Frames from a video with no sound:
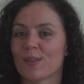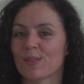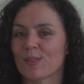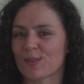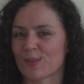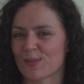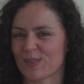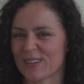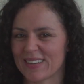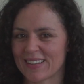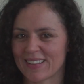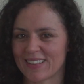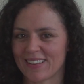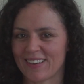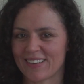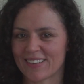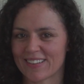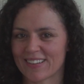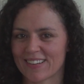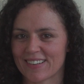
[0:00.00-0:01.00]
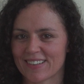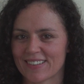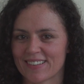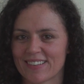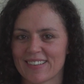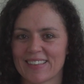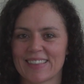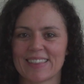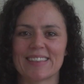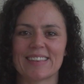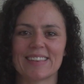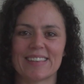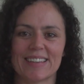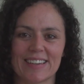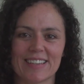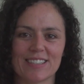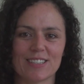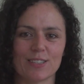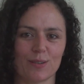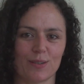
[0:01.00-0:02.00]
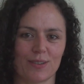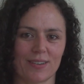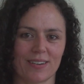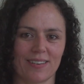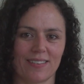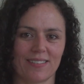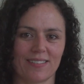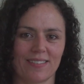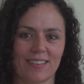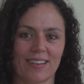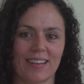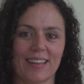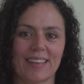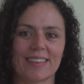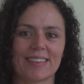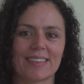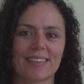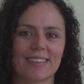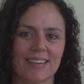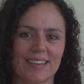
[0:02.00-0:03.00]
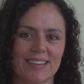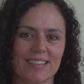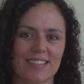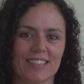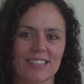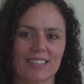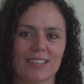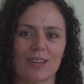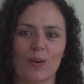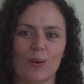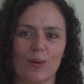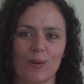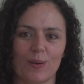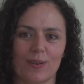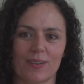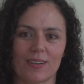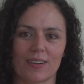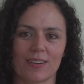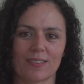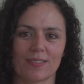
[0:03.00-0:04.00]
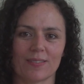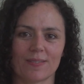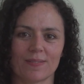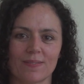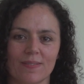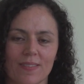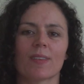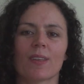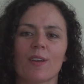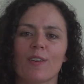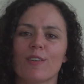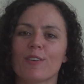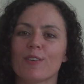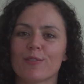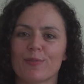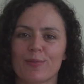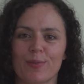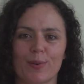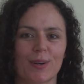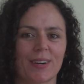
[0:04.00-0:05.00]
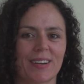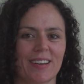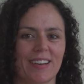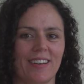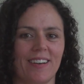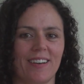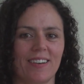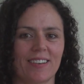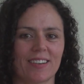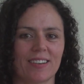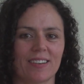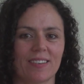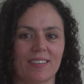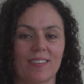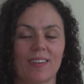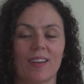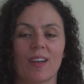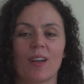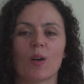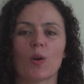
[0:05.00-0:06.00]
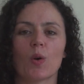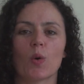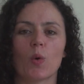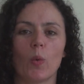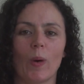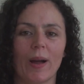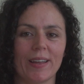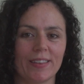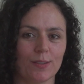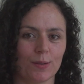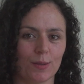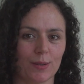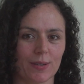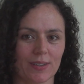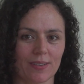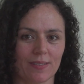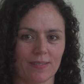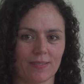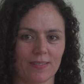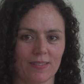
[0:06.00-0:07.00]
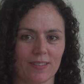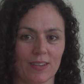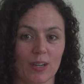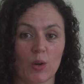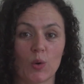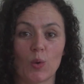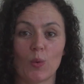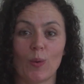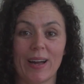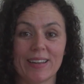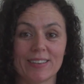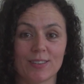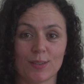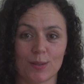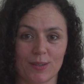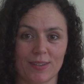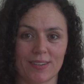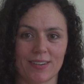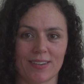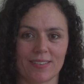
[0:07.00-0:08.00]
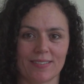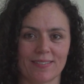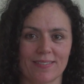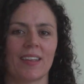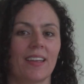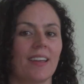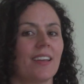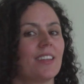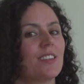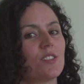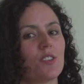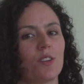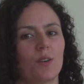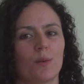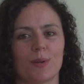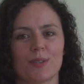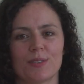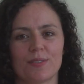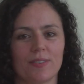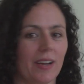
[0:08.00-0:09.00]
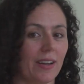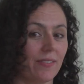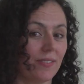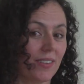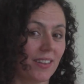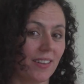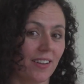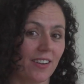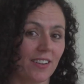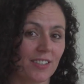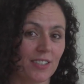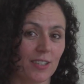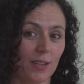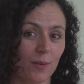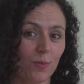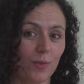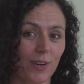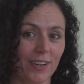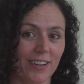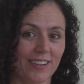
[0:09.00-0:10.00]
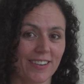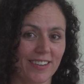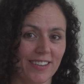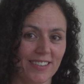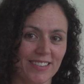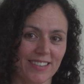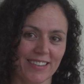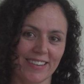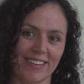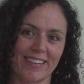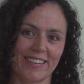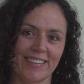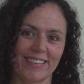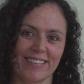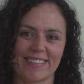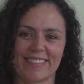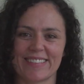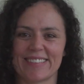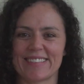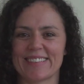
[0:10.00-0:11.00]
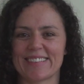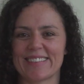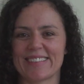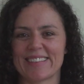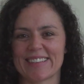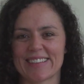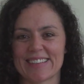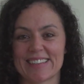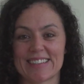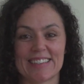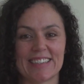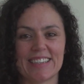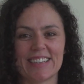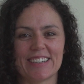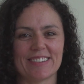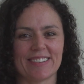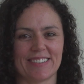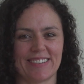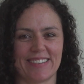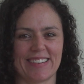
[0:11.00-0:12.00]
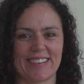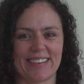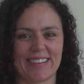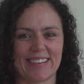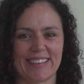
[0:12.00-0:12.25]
3 o'clock, tres'or, tres'or. 4 o'clock, kuat'or, kuat'or. It's always 5 o'clock somewhere, they say cincor,